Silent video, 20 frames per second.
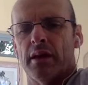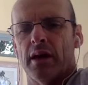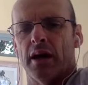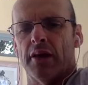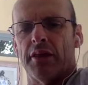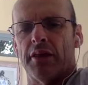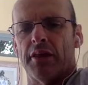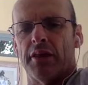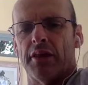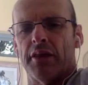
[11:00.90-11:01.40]
I
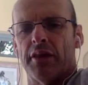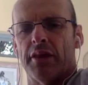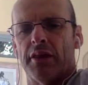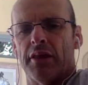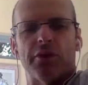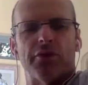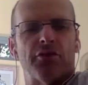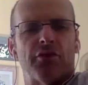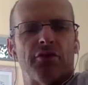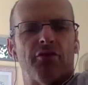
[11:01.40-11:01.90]
think I went
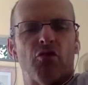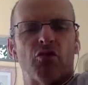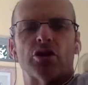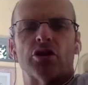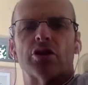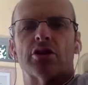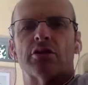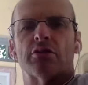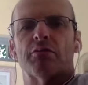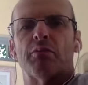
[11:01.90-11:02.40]
through a
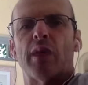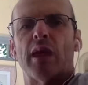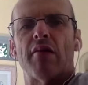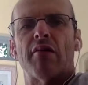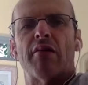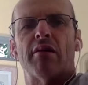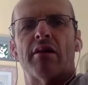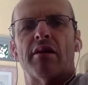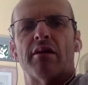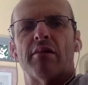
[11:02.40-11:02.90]
fortunate
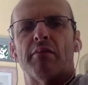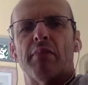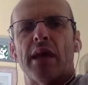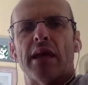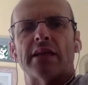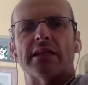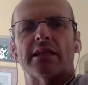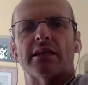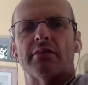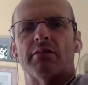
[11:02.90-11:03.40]
period in
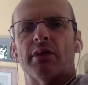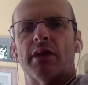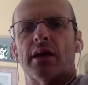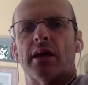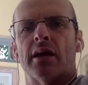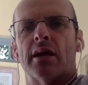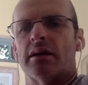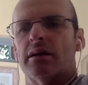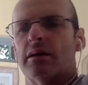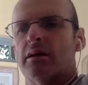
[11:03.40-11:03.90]
batting
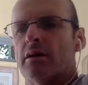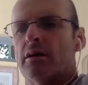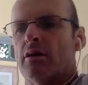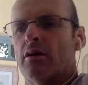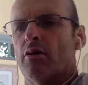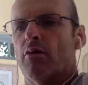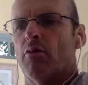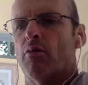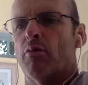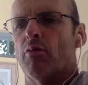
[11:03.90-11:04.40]
where
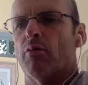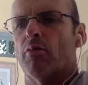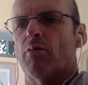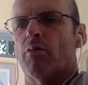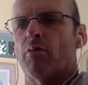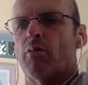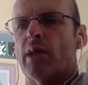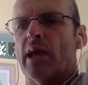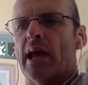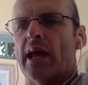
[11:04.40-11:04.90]

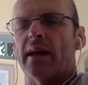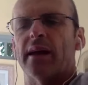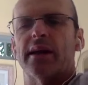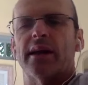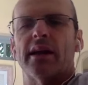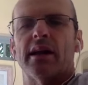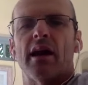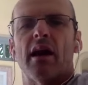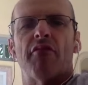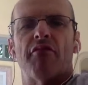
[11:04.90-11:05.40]
we had it
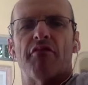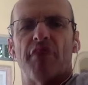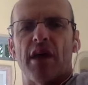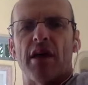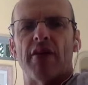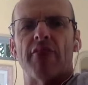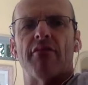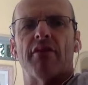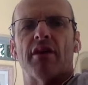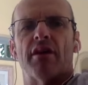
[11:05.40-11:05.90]
in our
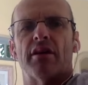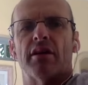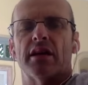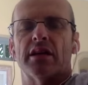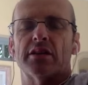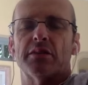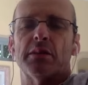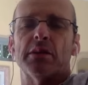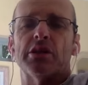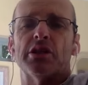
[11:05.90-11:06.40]
favor, and
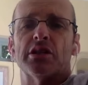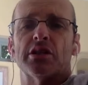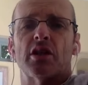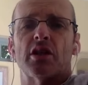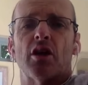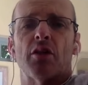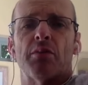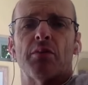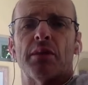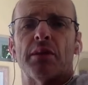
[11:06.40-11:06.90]
especially as
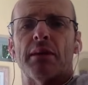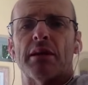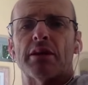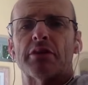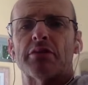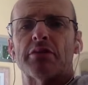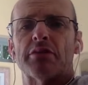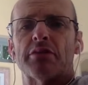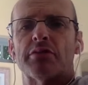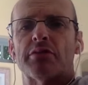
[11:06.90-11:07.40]
an opening
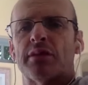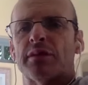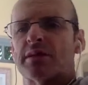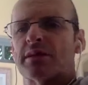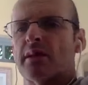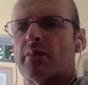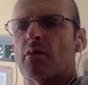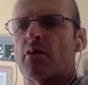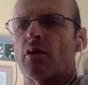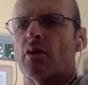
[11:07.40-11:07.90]
batsman in the
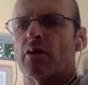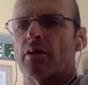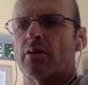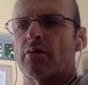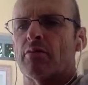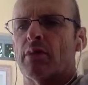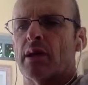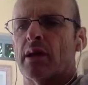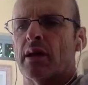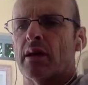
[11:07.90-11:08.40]
subcontinent
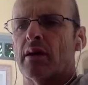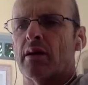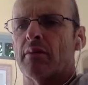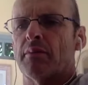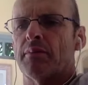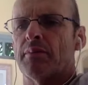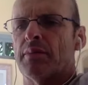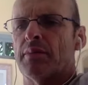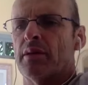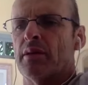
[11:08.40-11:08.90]
where
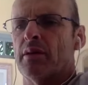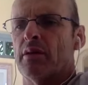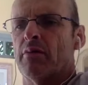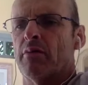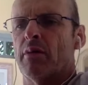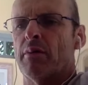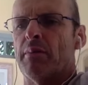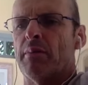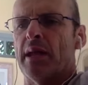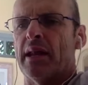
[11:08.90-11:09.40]

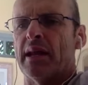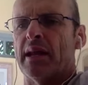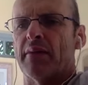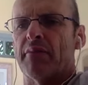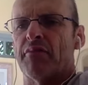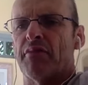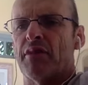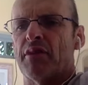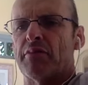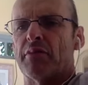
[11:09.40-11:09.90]
we're batting up
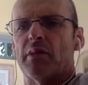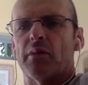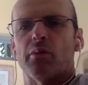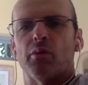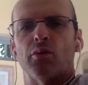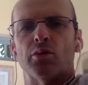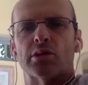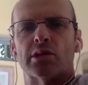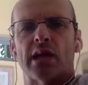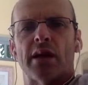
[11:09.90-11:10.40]
front where the
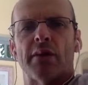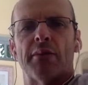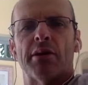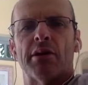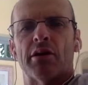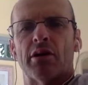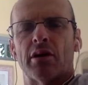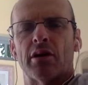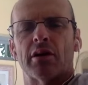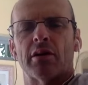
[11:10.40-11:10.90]
ball's coming
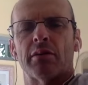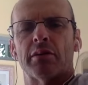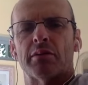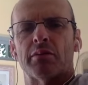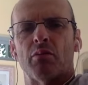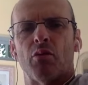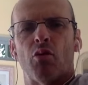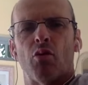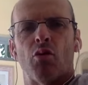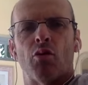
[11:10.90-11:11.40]
on a little bit
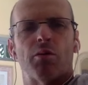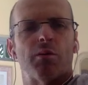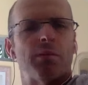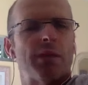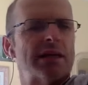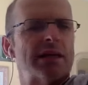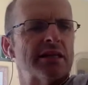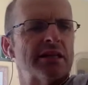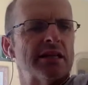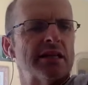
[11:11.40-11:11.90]
more, it
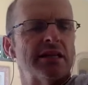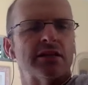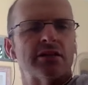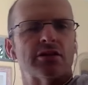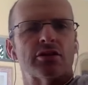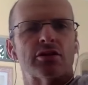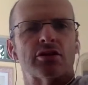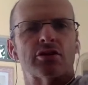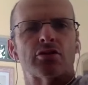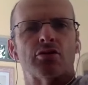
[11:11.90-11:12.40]
makes it easier
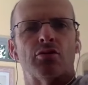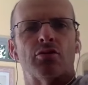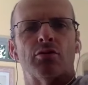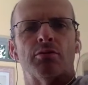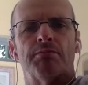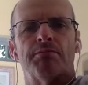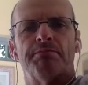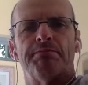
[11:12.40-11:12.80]
to score.